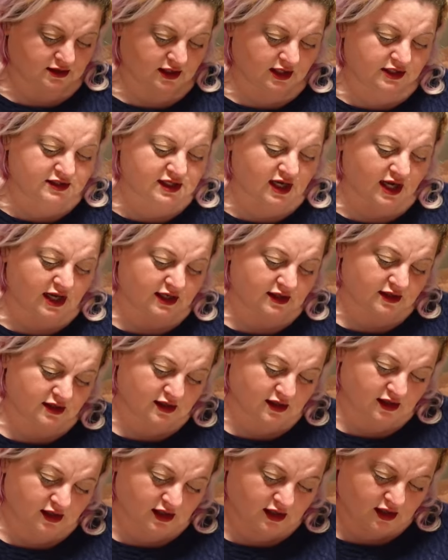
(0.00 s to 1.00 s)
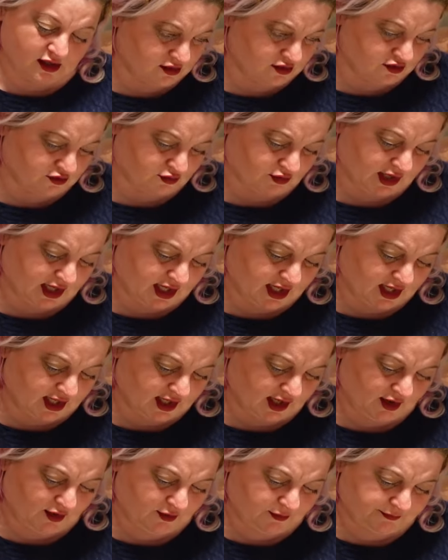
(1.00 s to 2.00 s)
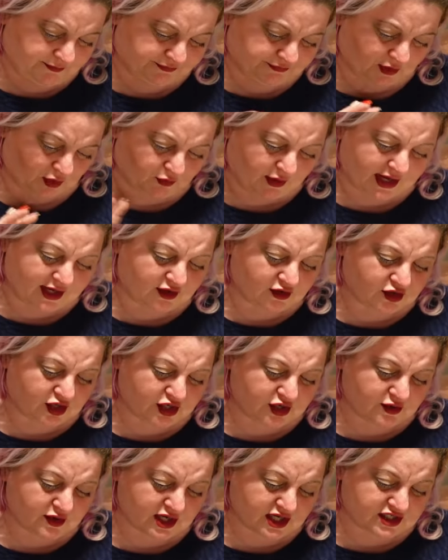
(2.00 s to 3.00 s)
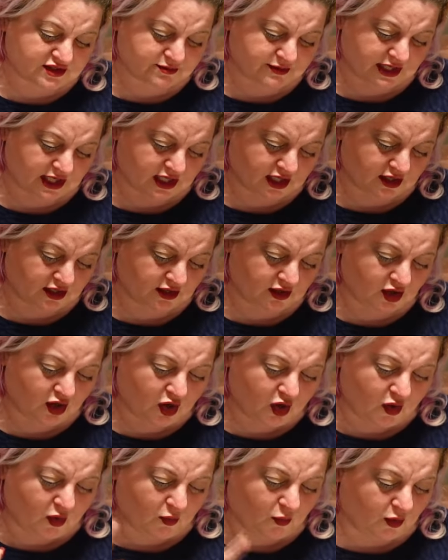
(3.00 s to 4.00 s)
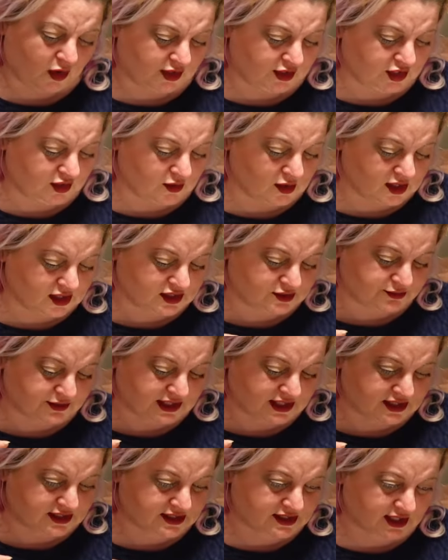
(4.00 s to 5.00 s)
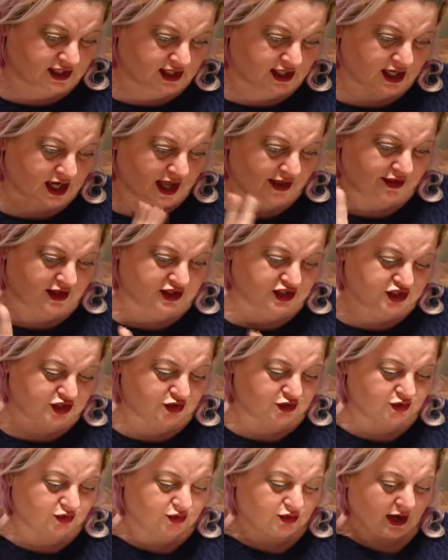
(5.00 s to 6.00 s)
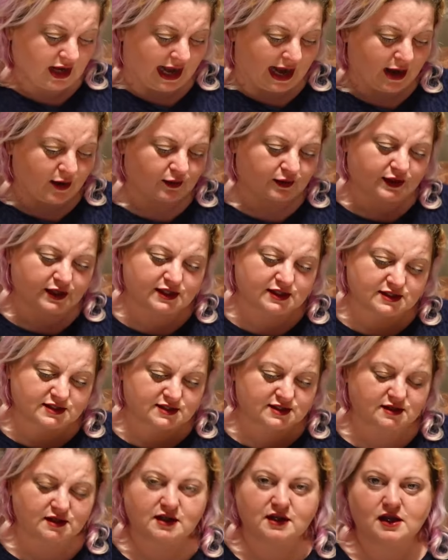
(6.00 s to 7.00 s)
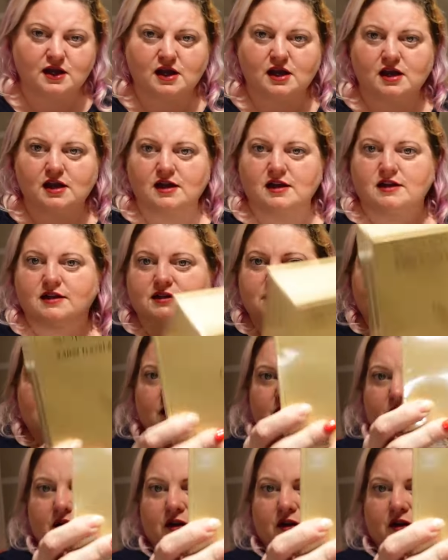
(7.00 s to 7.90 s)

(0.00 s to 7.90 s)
it's got three regular USB, one USB-C, and then two outlets. So